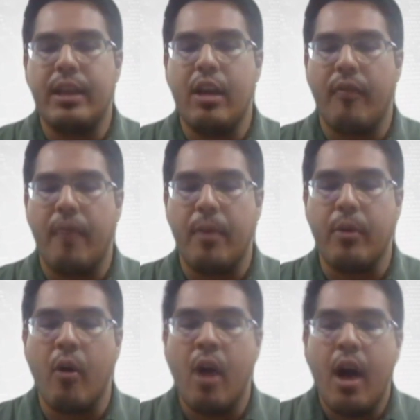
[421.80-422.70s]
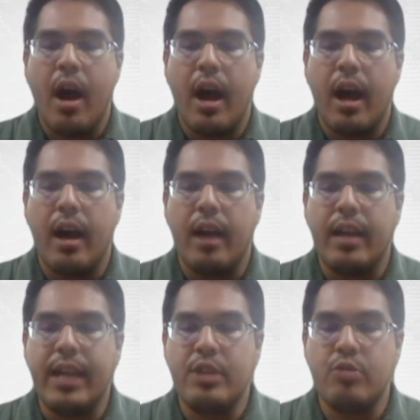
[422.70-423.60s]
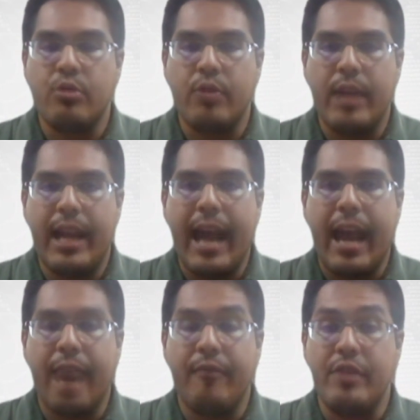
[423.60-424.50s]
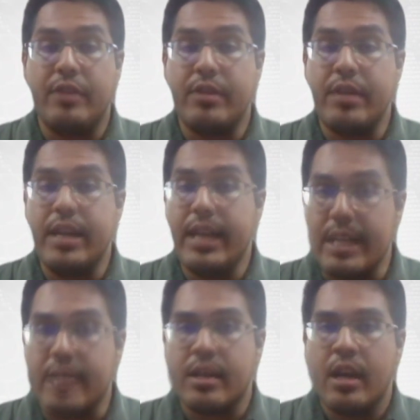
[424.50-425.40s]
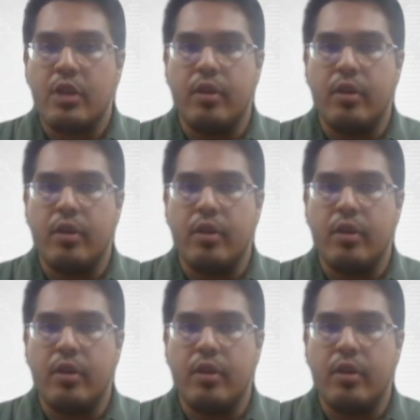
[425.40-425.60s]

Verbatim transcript: party of UMNO, they choose to elect every three years.